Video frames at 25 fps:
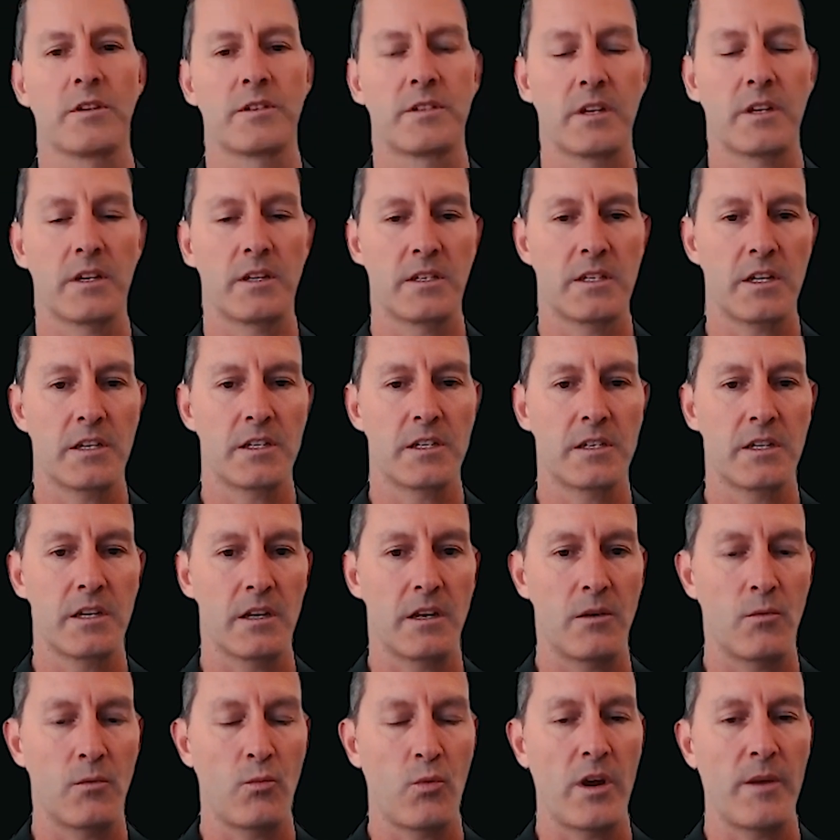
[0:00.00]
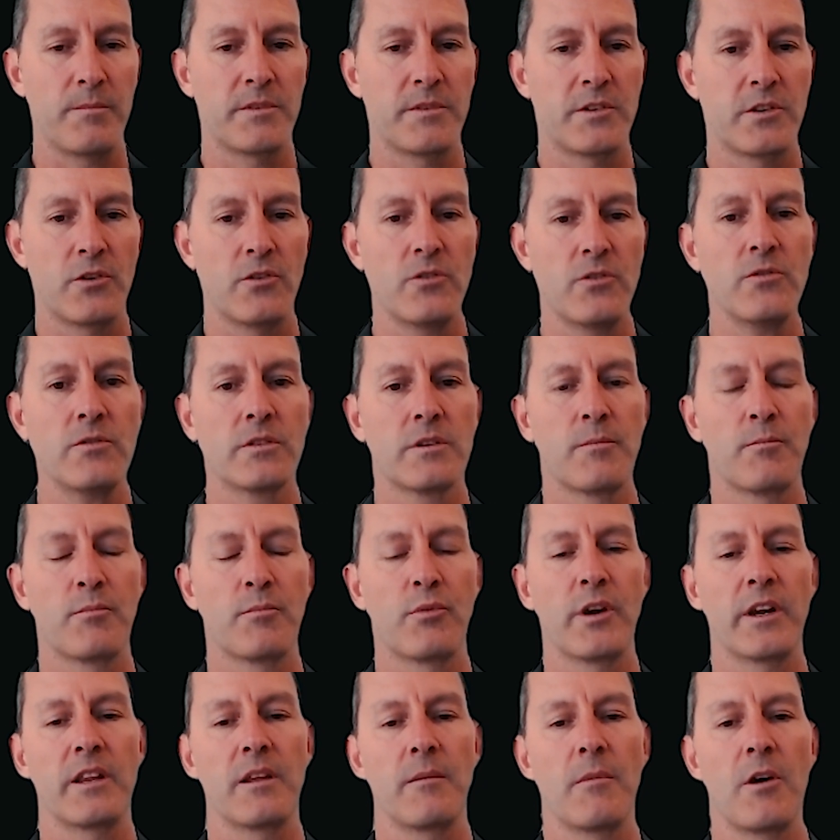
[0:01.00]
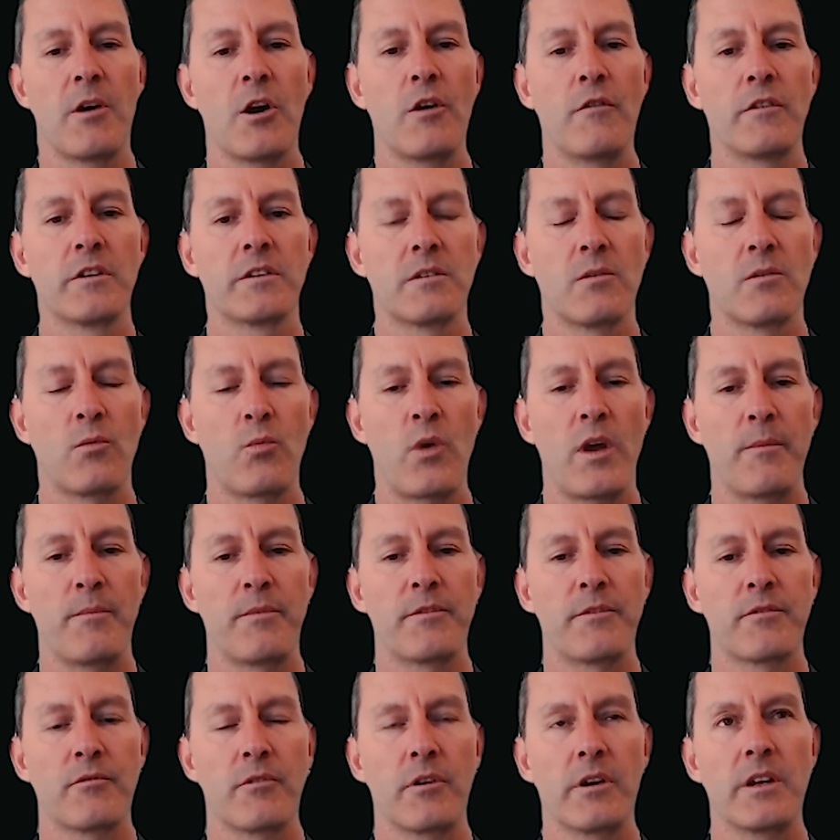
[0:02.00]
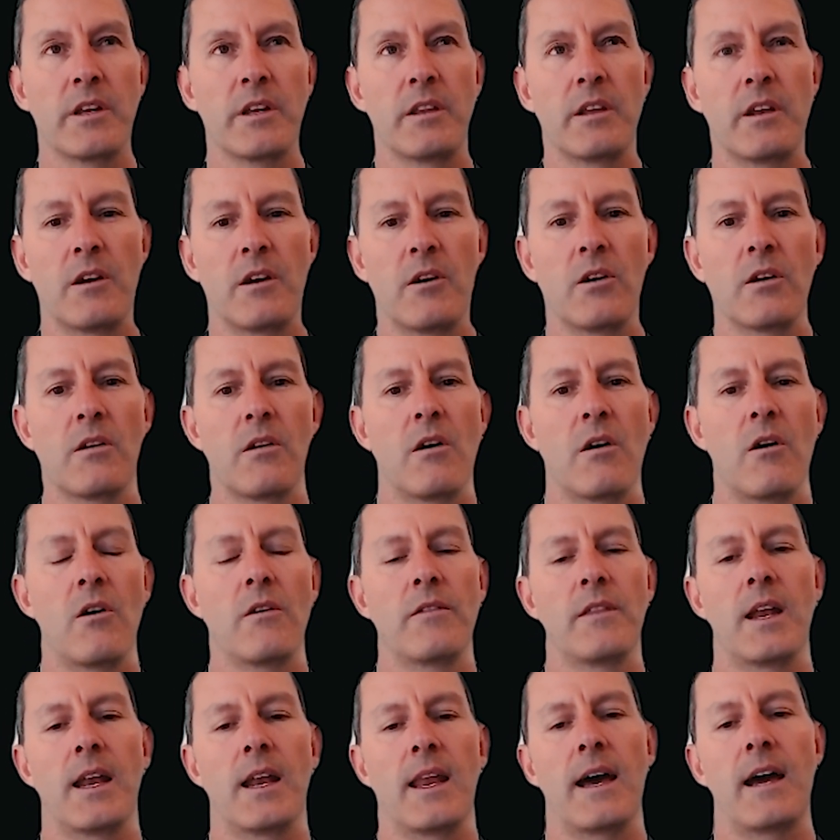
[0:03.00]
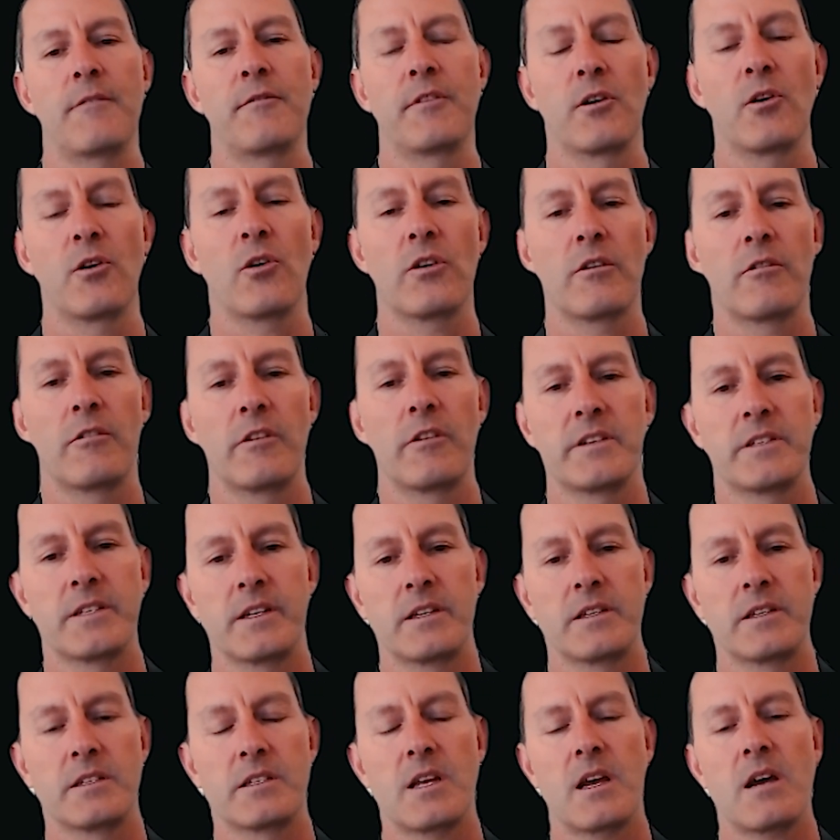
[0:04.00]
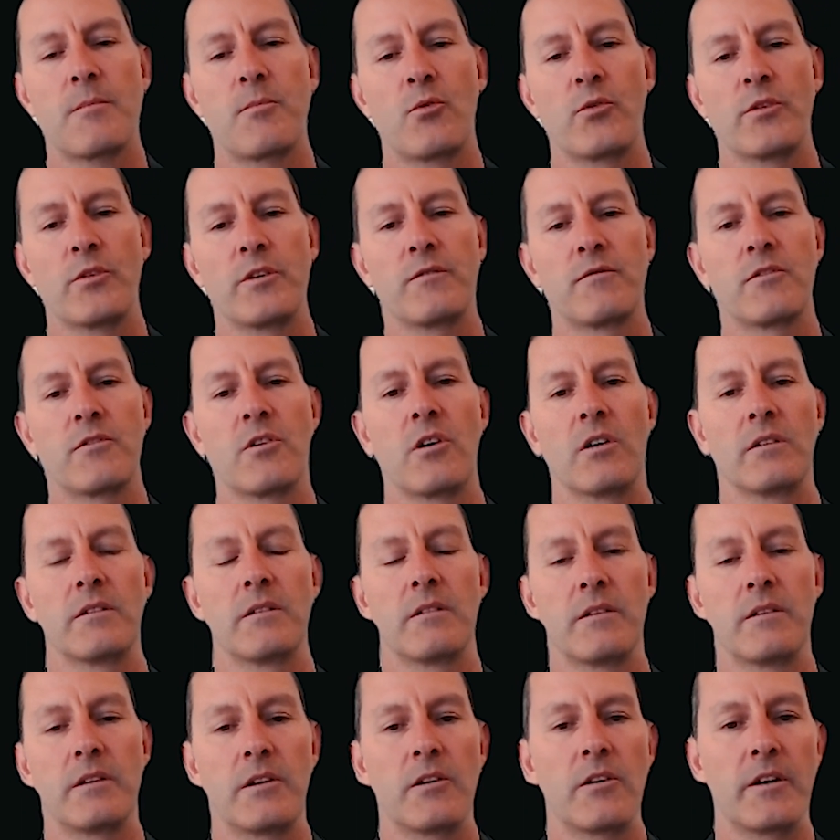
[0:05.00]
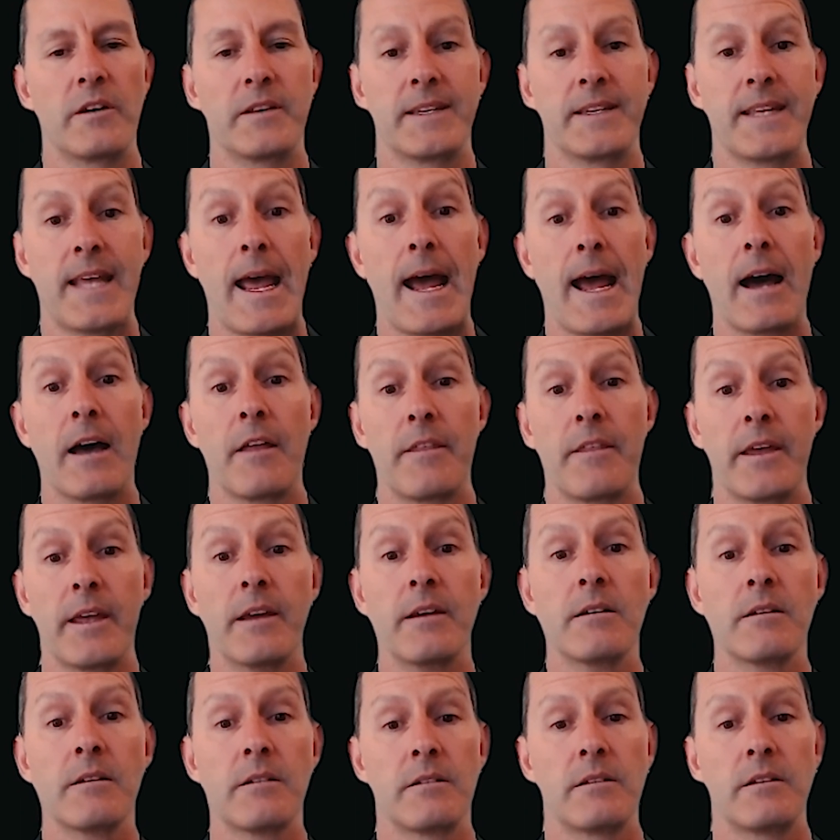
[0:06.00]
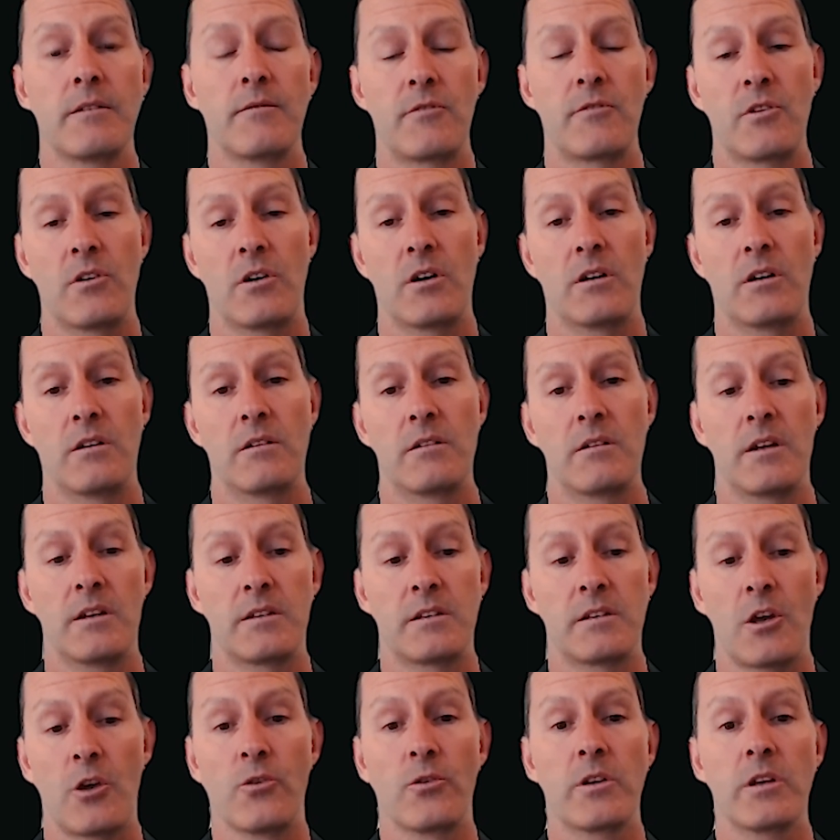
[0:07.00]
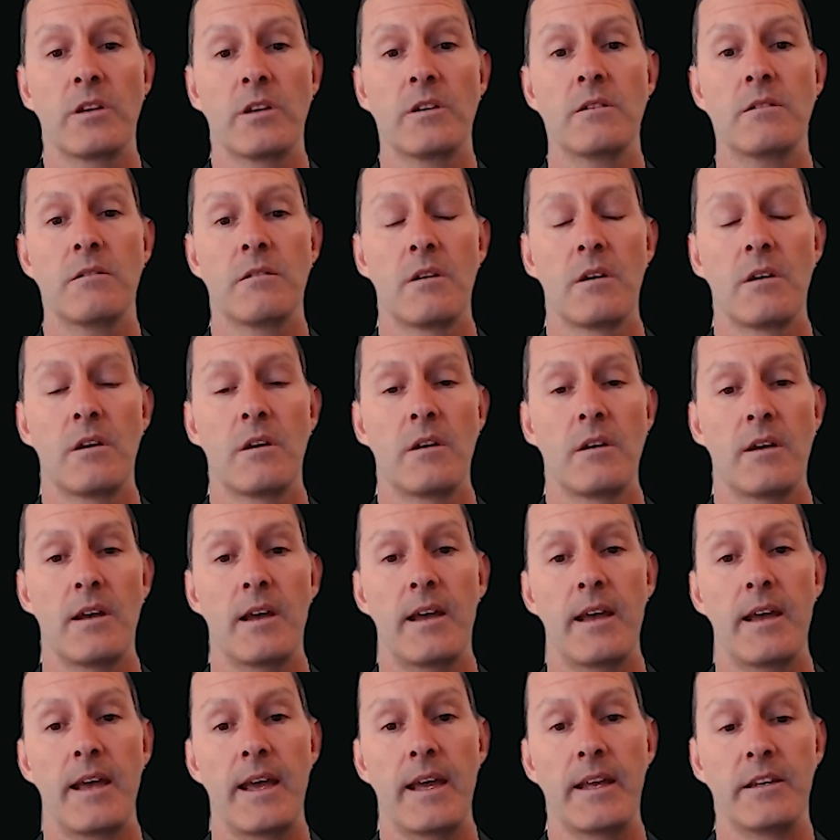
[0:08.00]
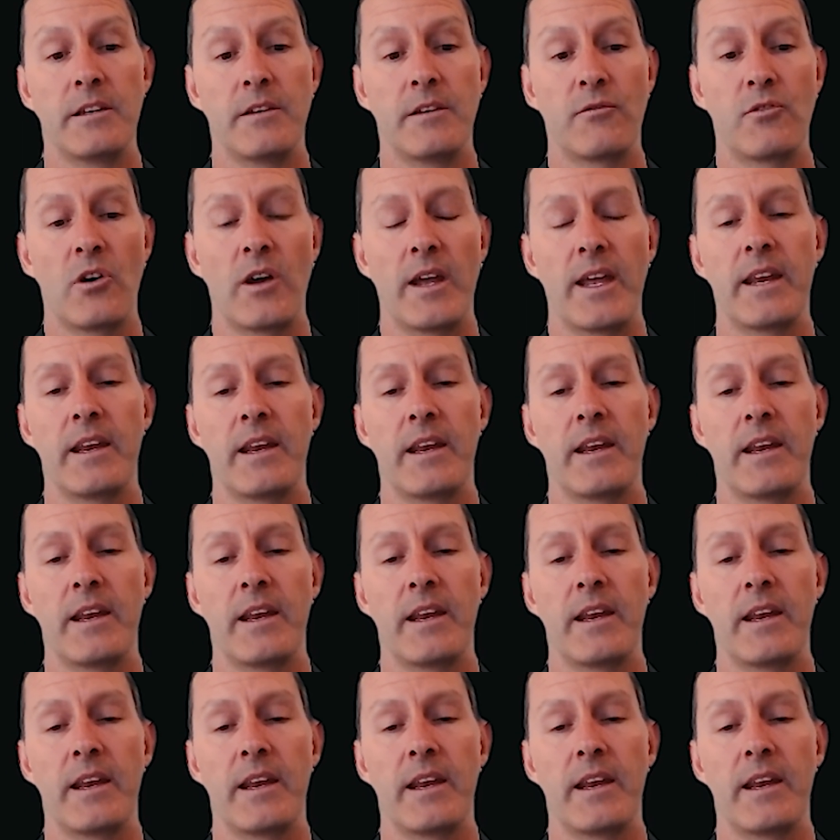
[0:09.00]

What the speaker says: what's existing in Web 2 to bring them over to Web 3. And then on the Laughing Otter, as an example, you've got a DAO there, you've got a token, and you've got